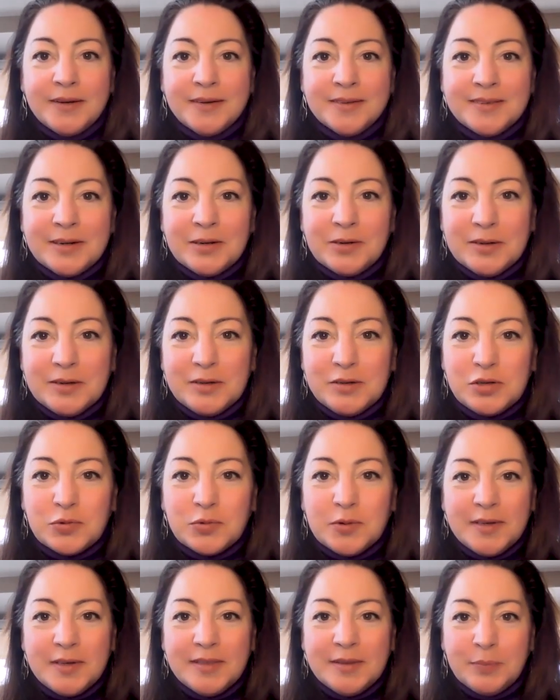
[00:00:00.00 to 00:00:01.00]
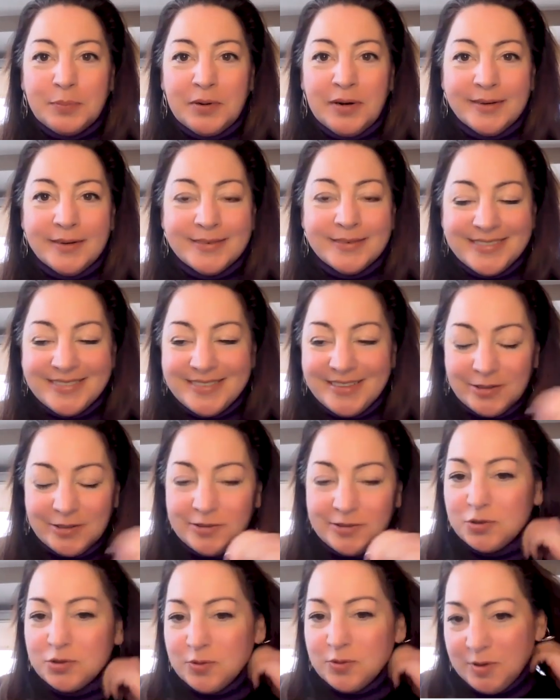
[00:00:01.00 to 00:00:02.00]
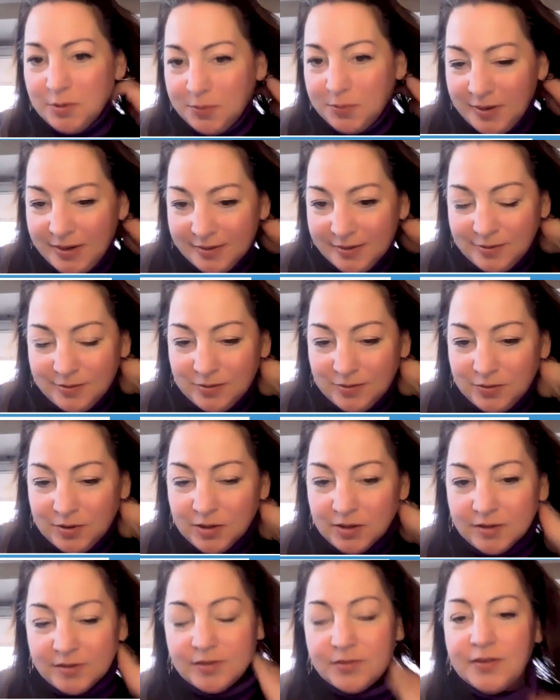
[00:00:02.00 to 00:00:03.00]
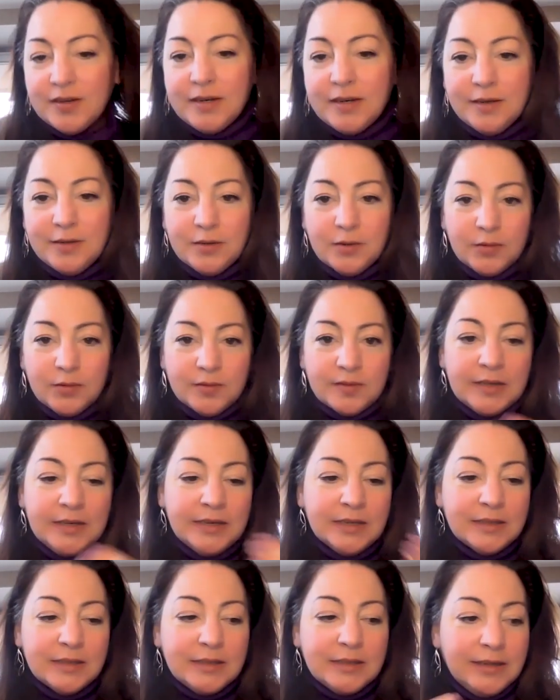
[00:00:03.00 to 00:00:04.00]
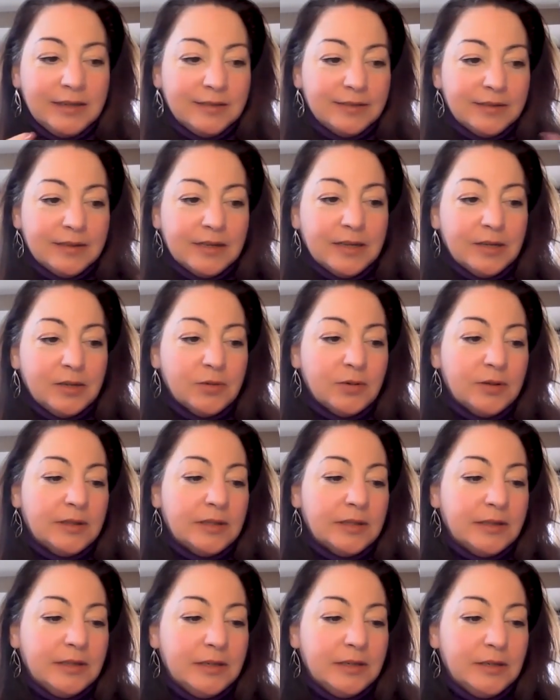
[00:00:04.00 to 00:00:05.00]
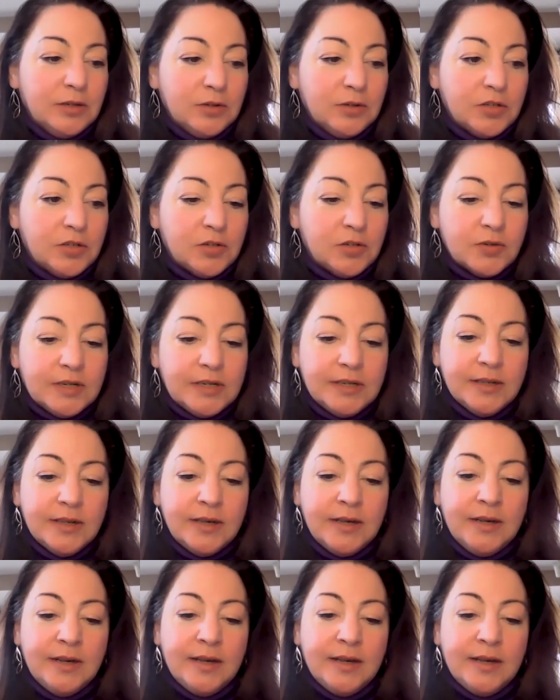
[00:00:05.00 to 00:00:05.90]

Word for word: Because they don't enjoy the process. They don't enjoy the process of cultivating those leads and kind of doing the lead nurturing.